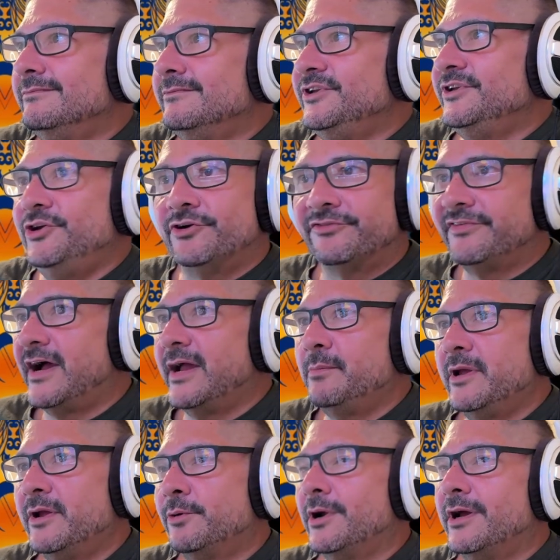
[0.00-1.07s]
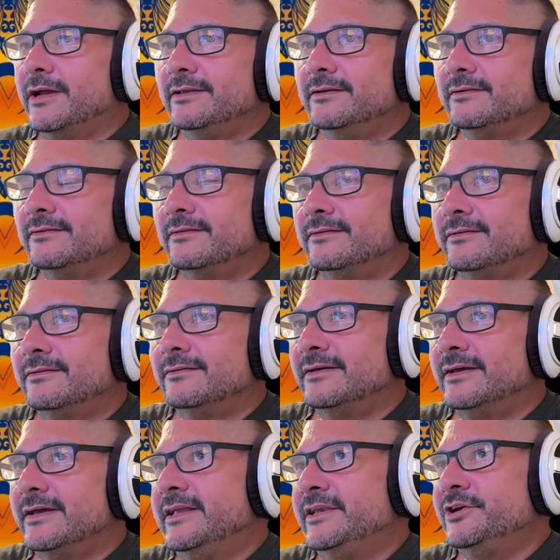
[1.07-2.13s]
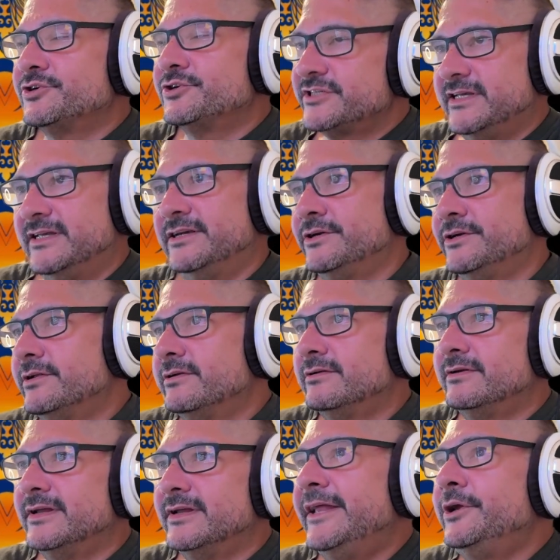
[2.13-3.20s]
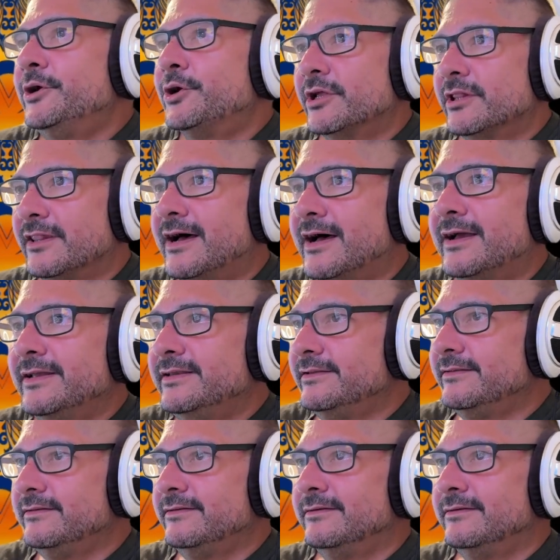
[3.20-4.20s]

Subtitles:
you're vibing right and you're centered and you're aligned